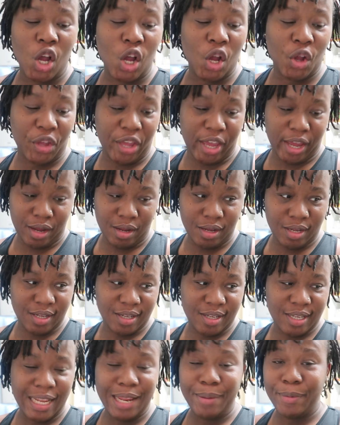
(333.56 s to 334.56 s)
Okay,
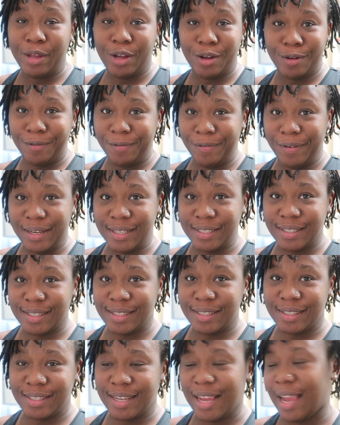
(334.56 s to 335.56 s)
let me
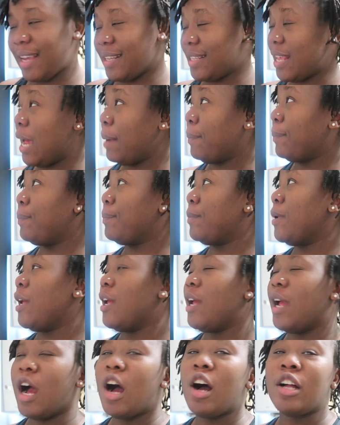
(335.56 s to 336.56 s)
confess, guys.
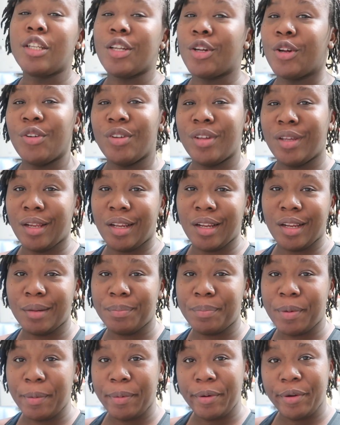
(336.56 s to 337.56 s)
All the cooking
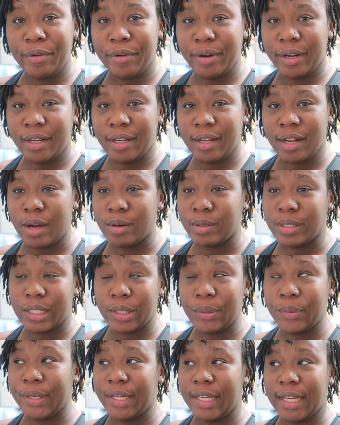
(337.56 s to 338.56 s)
and preparing that I was
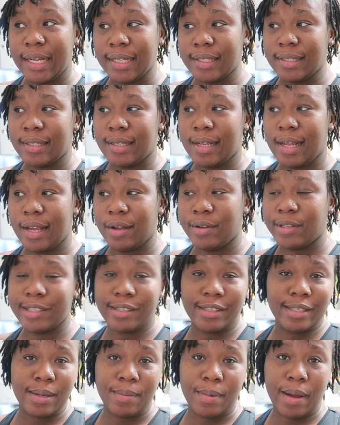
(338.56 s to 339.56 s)
doing yesterday
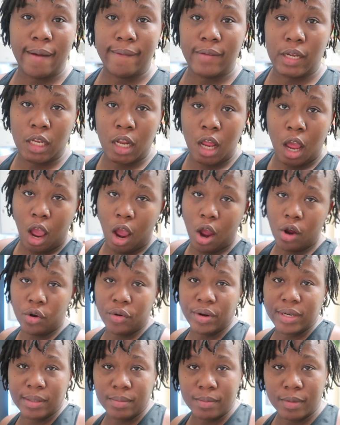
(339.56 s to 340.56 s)
because I'm having a
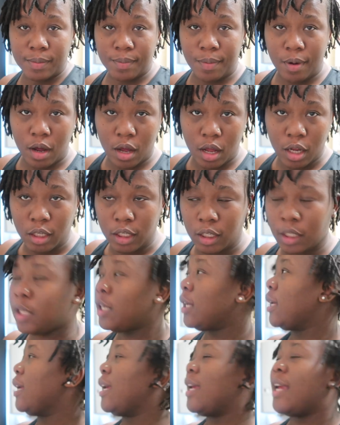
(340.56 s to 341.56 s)
Christmas
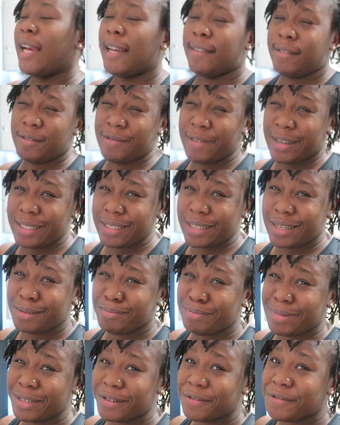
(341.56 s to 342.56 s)
party. I've invited
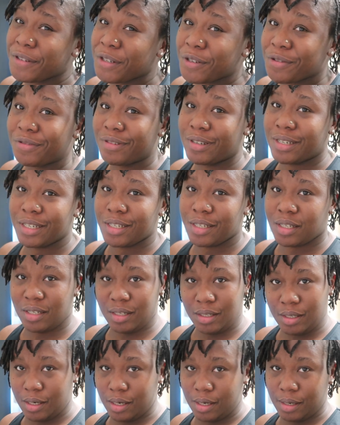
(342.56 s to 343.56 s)
my few friends
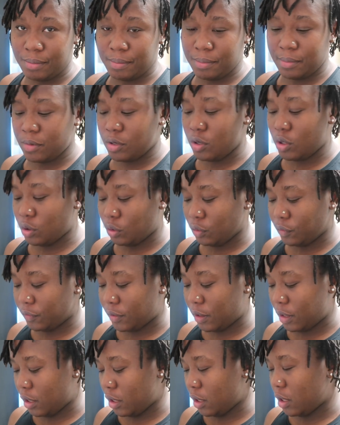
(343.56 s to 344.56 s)
to come
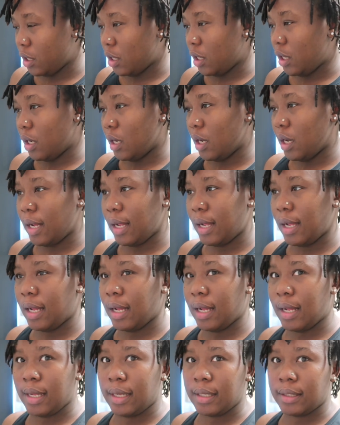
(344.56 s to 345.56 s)
over
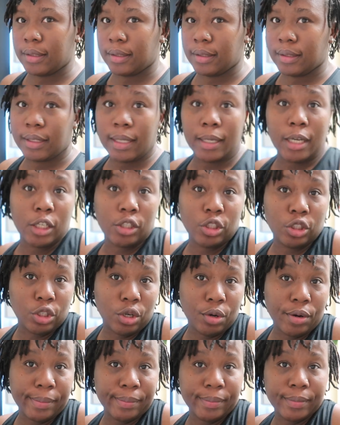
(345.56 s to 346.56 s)
and they're gonna
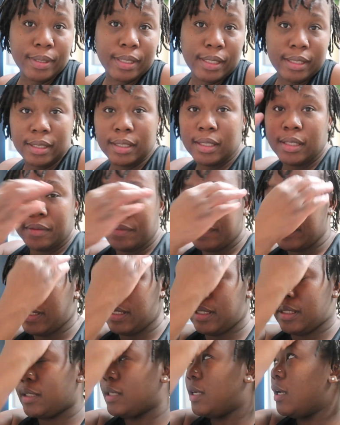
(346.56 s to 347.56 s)
show up this
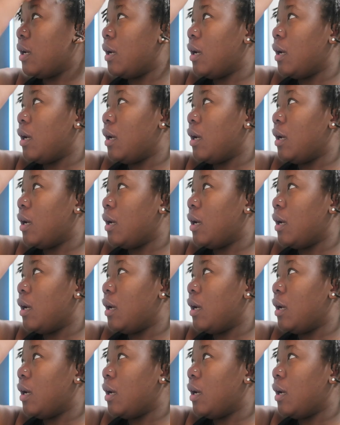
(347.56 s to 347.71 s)
evening.